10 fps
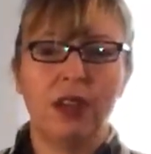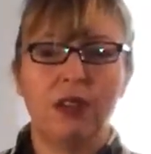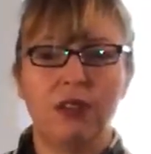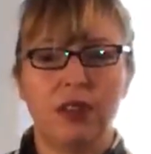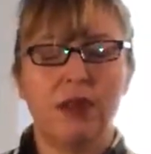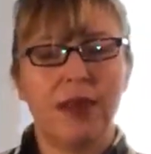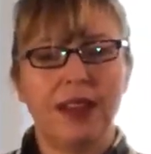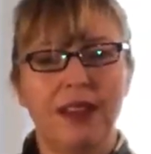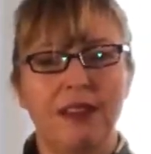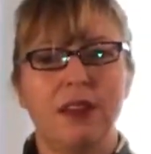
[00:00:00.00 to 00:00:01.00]
Using the
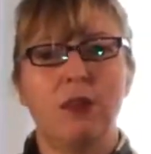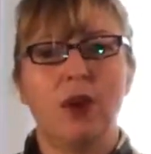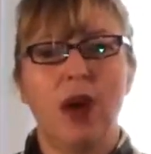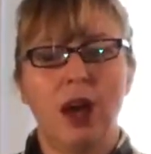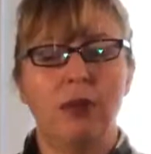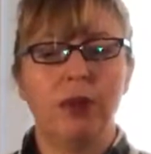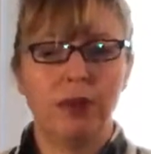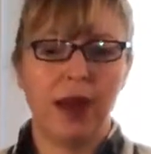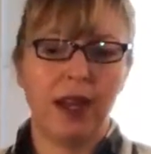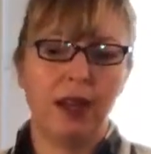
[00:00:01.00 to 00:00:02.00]
magnesium will help your
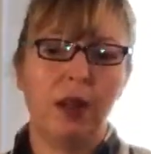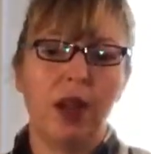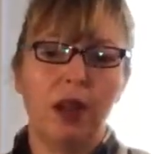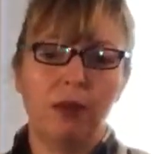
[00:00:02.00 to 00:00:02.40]
body